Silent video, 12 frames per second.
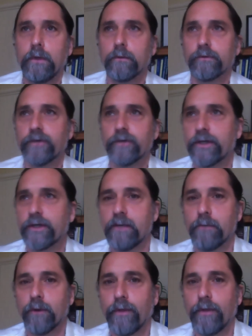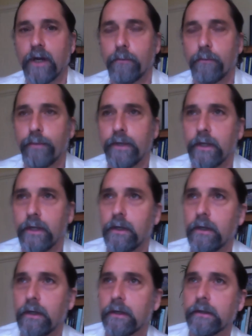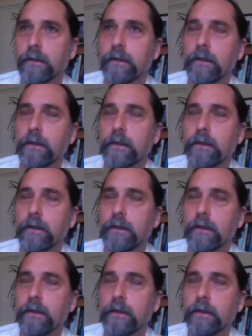was on chemotherapy, and